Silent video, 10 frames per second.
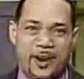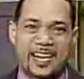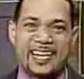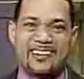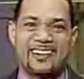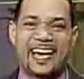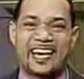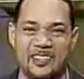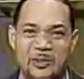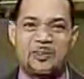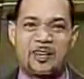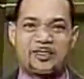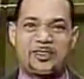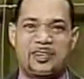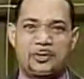right here at New
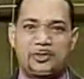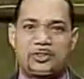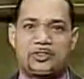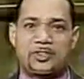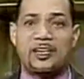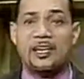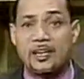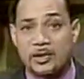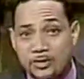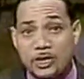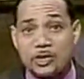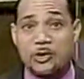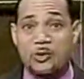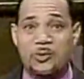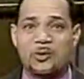Destiny Christian Center. See
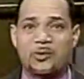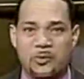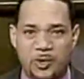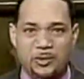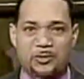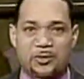you real